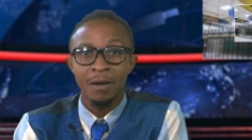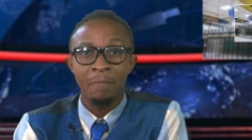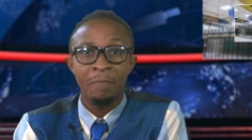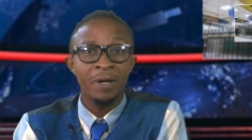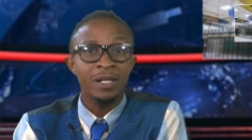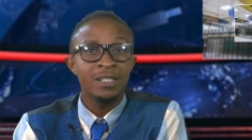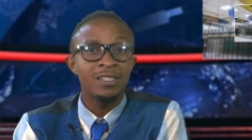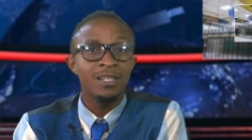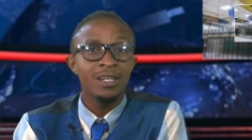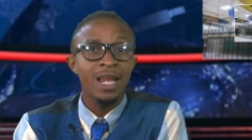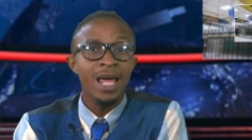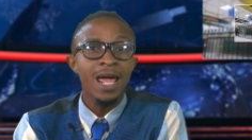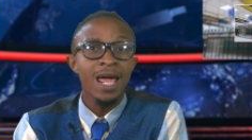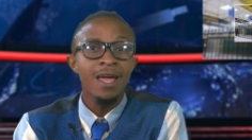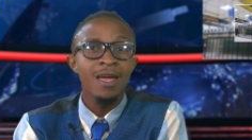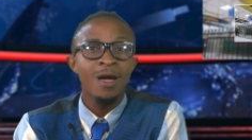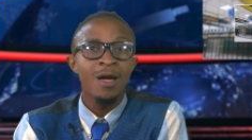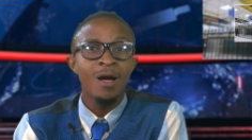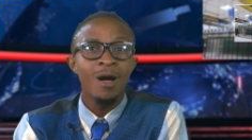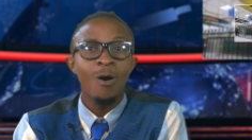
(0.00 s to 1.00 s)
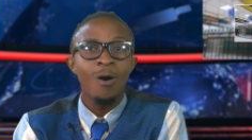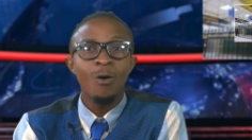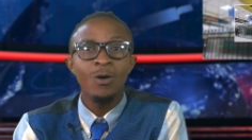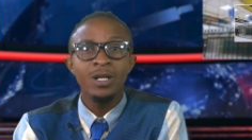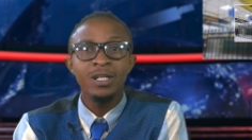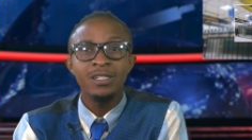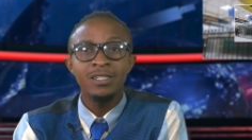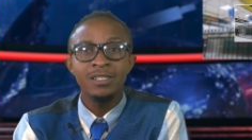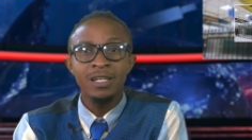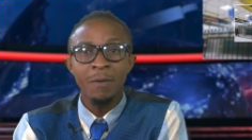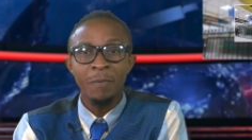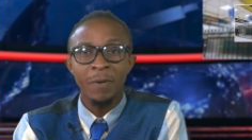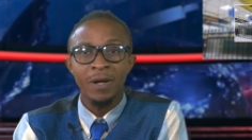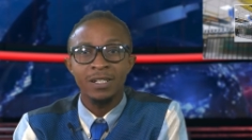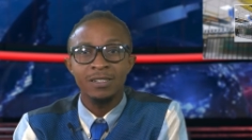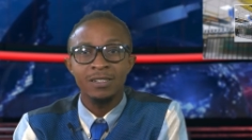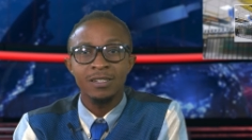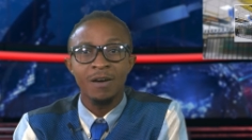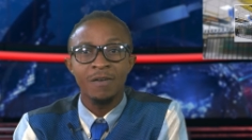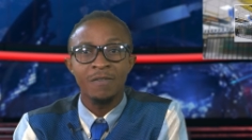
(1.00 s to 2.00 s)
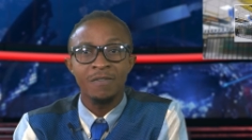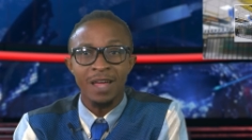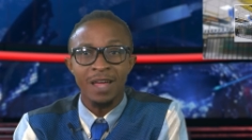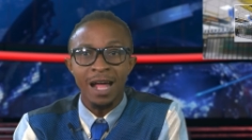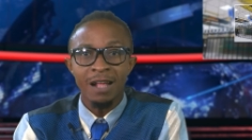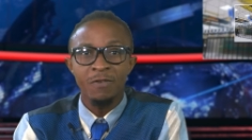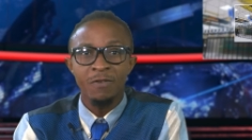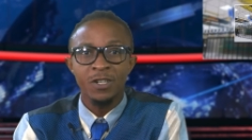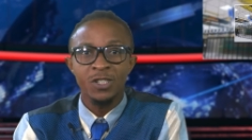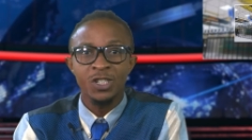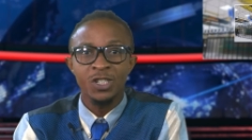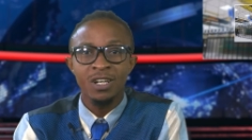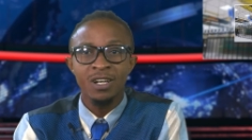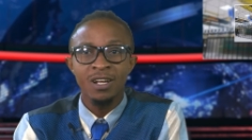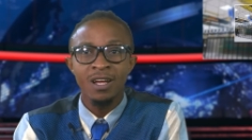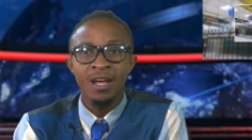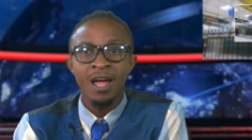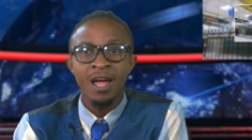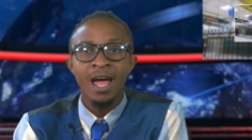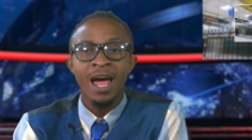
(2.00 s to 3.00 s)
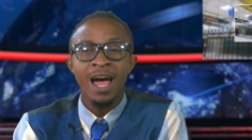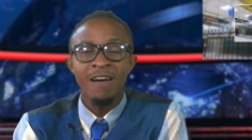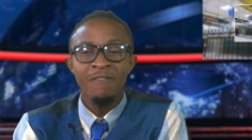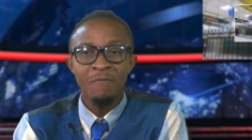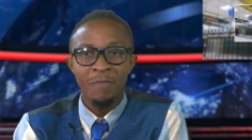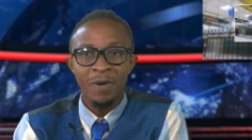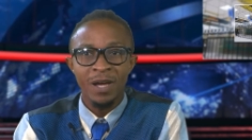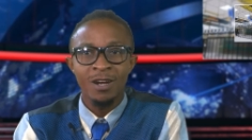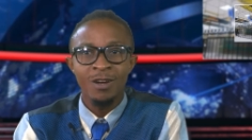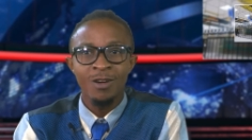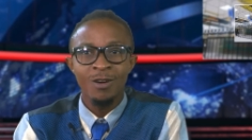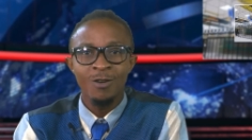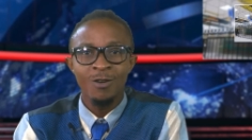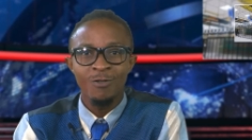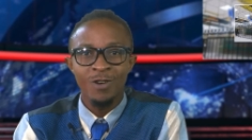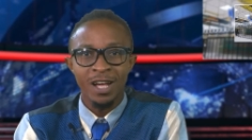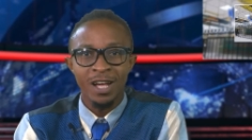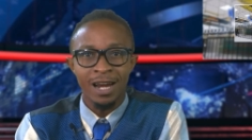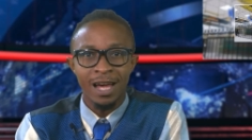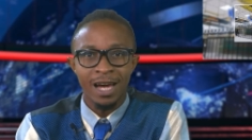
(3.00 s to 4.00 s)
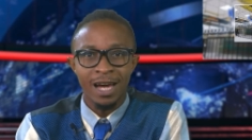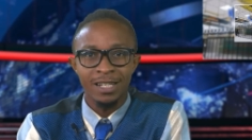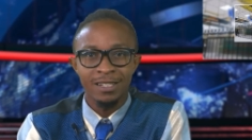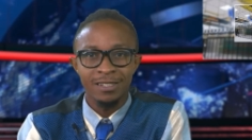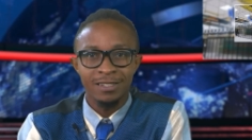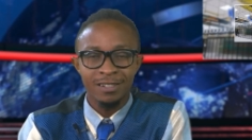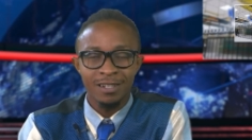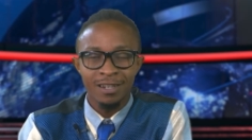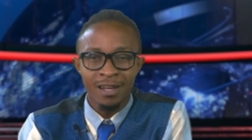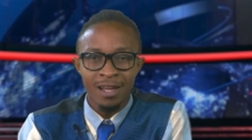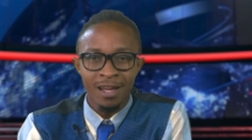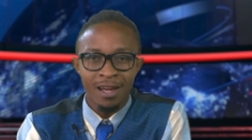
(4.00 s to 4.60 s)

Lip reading: but today, only snippets of that vision have been realized.